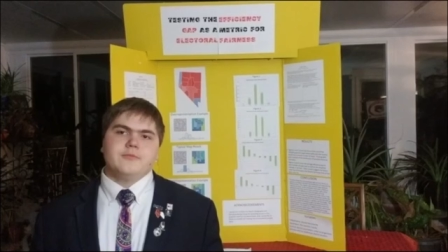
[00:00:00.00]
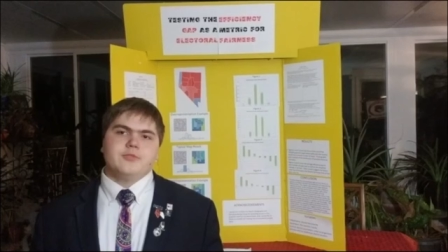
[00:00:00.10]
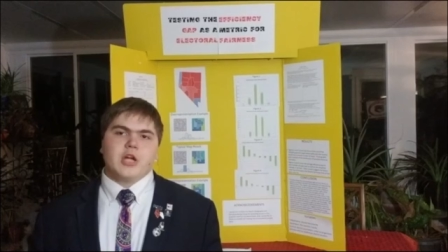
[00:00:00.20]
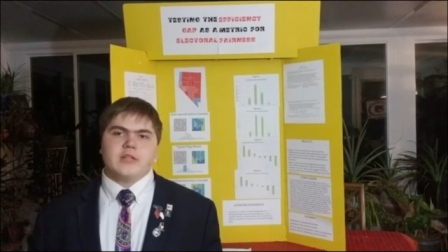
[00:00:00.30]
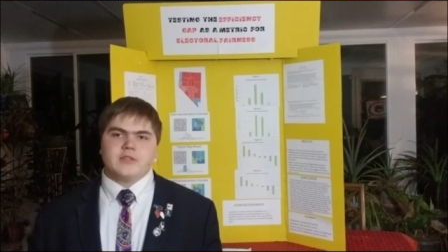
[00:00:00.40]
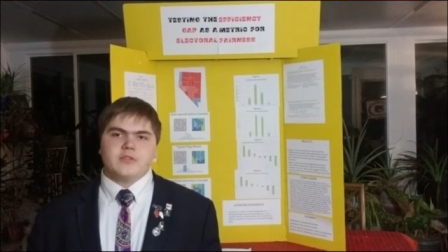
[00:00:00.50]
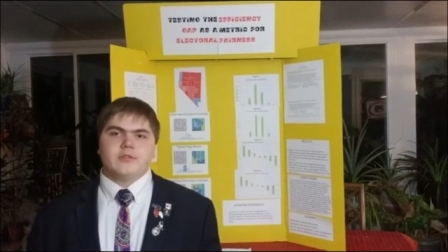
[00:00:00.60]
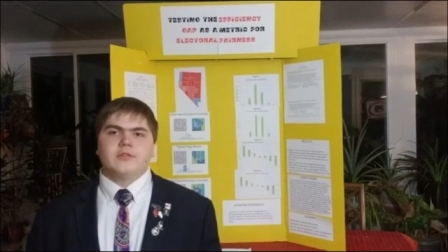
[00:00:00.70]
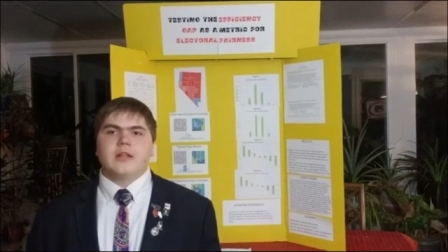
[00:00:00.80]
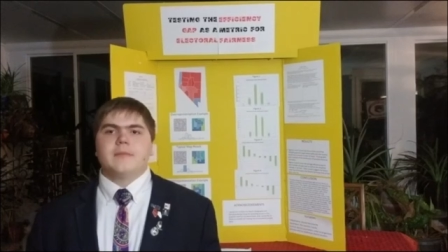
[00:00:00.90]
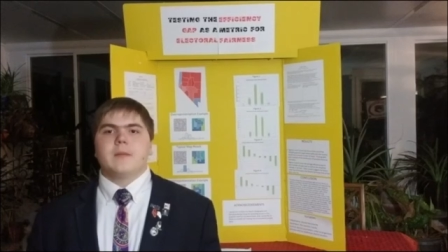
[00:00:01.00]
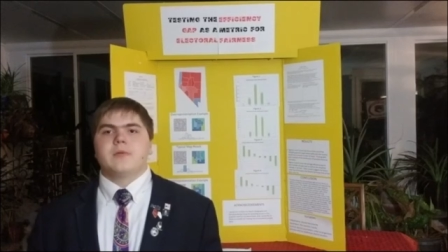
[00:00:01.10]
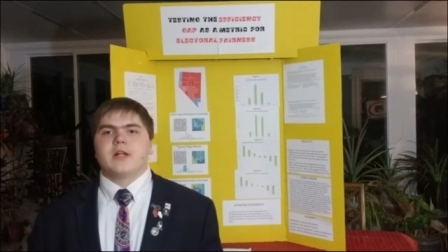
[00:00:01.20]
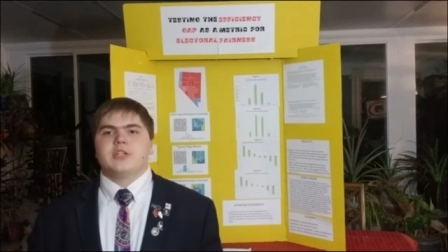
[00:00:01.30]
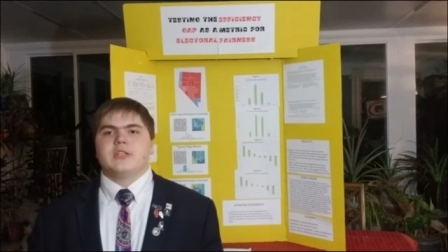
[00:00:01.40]
John Stewart, and my
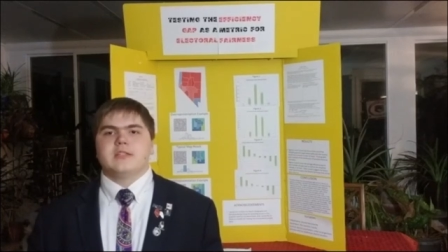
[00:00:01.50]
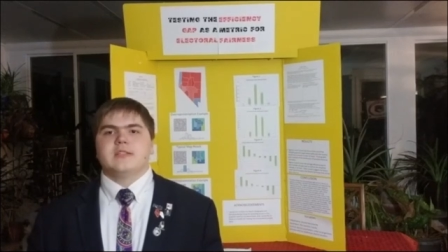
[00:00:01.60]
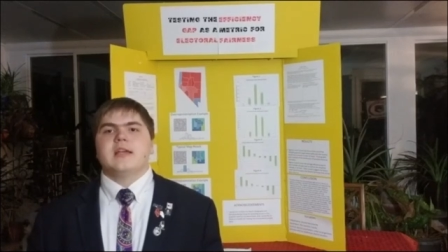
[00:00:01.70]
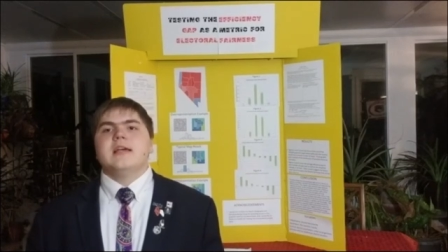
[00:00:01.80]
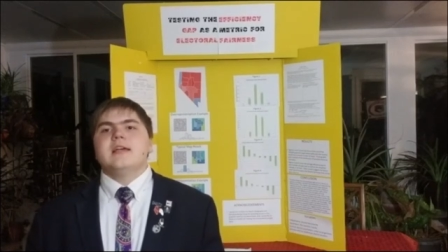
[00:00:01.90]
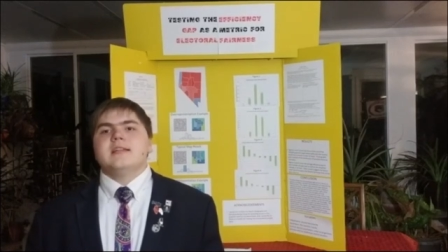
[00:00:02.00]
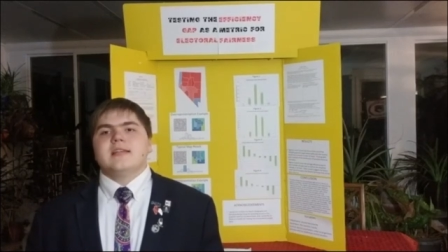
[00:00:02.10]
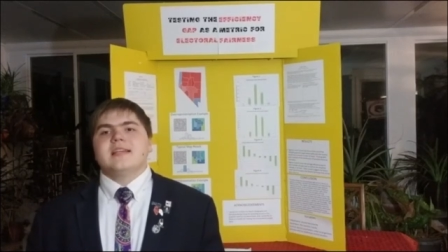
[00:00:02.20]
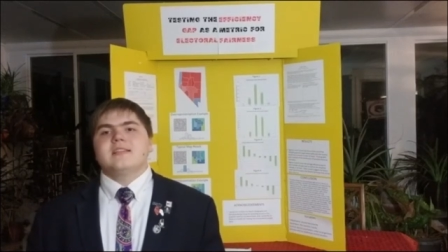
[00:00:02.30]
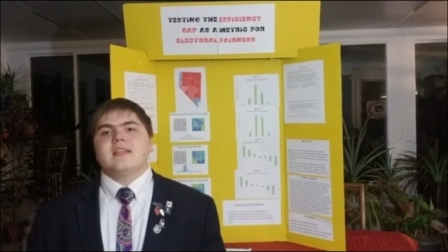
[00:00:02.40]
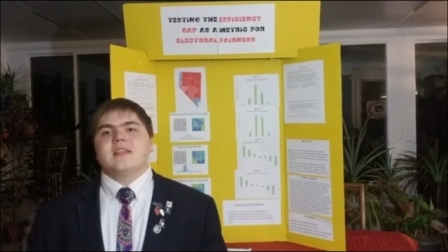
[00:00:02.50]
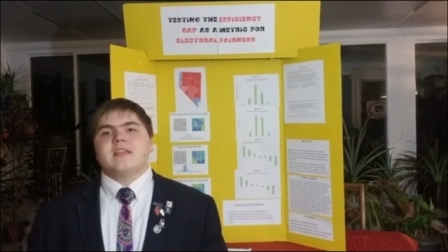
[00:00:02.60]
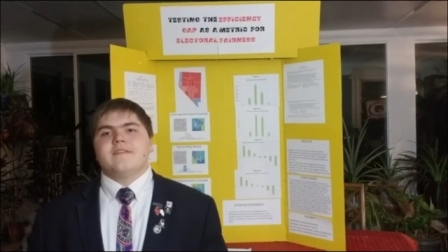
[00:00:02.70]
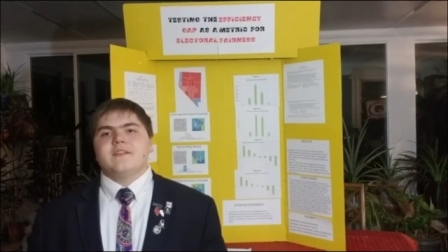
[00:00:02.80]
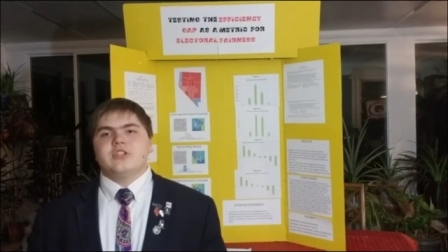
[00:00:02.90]
project is testing the
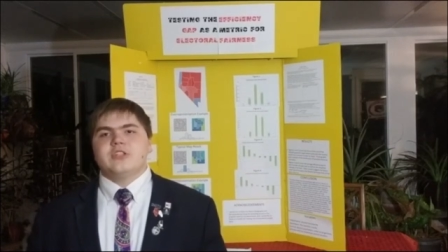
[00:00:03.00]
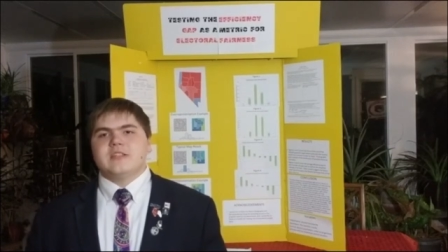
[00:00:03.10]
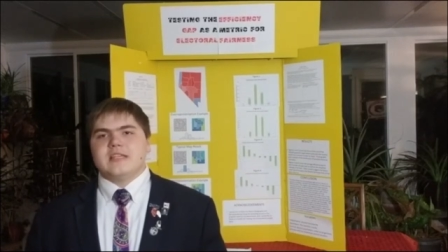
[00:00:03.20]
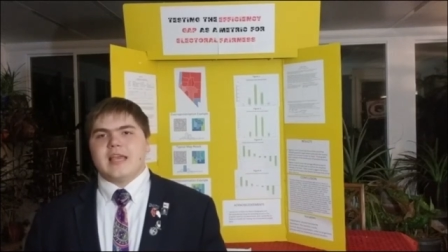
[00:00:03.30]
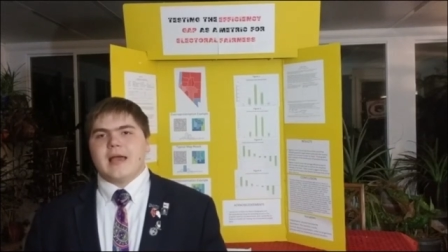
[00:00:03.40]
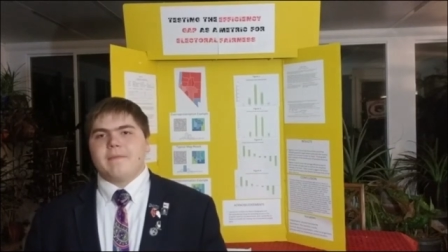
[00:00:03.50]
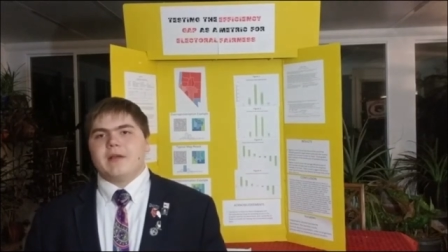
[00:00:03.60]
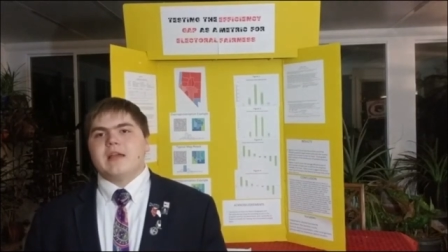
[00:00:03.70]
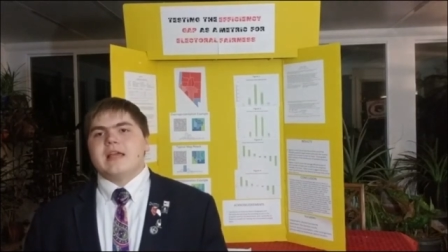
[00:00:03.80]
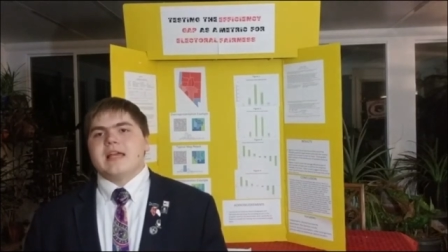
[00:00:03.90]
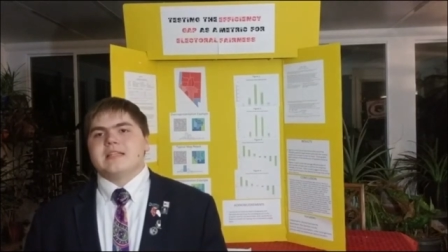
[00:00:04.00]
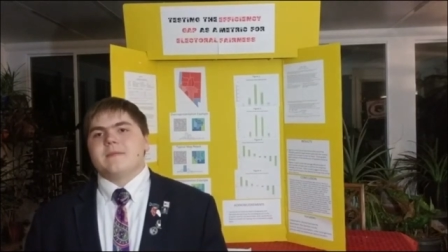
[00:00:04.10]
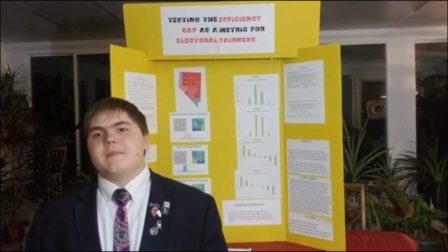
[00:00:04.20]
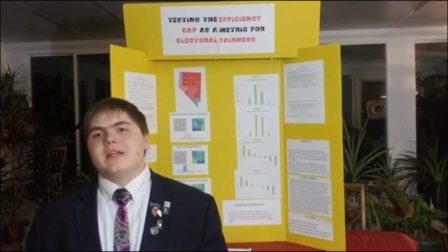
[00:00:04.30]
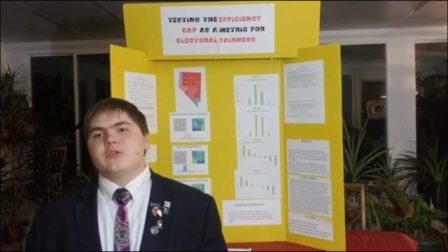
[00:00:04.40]
efficiency gap as a
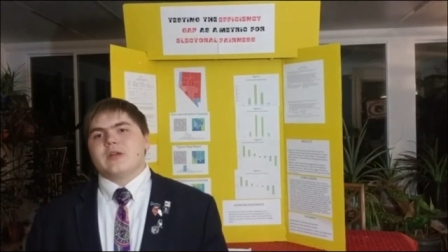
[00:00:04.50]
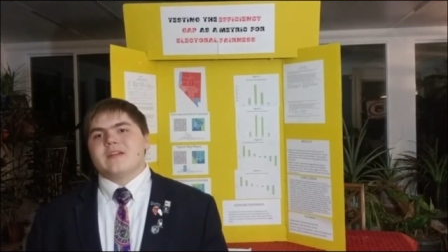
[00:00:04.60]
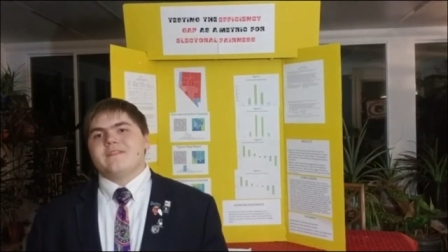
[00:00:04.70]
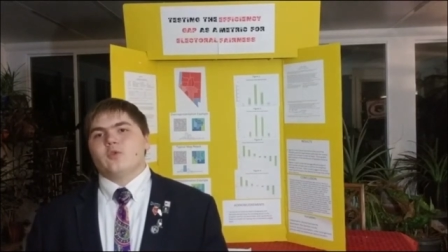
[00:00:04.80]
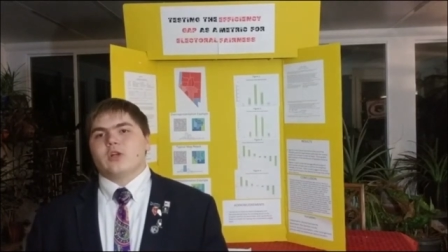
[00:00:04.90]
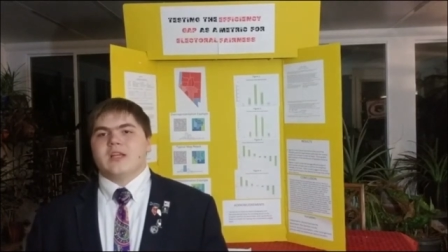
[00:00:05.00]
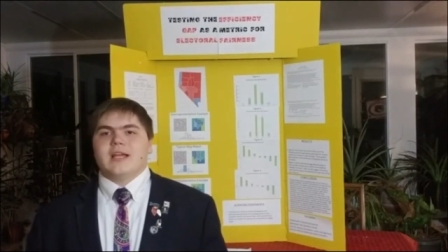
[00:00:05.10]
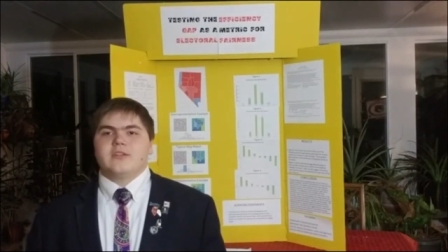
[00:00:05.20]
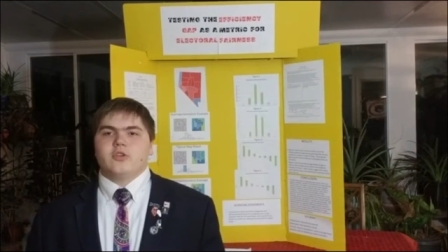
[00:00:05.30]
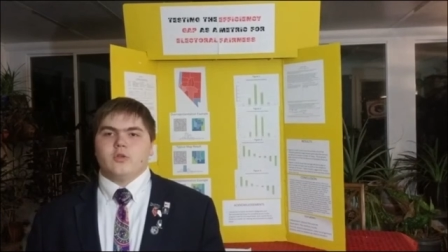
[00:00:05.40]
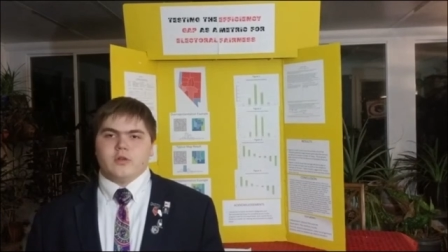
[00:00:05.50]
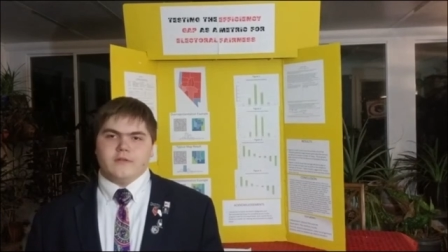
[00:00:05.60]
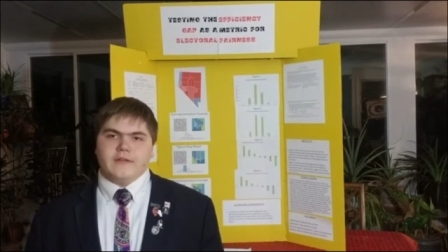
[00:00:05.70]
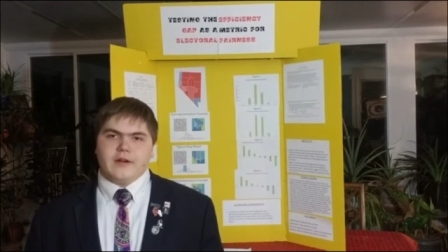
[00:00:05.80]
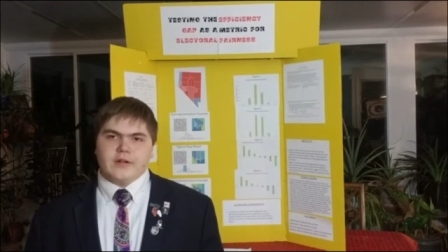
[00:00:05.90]
metric for electoral
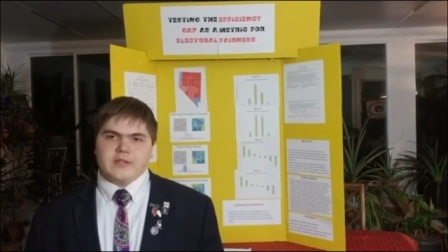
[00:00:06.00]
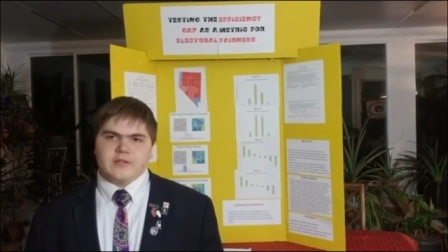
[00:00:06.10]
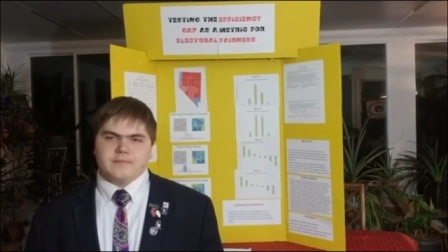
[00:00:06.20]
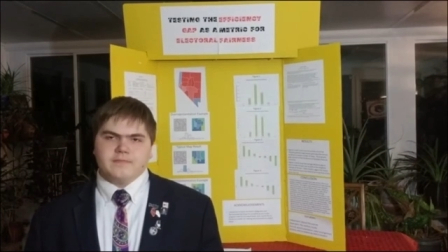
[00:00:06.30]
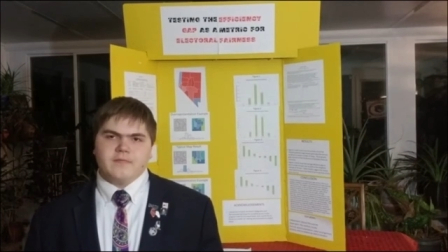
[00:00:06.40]
fairness.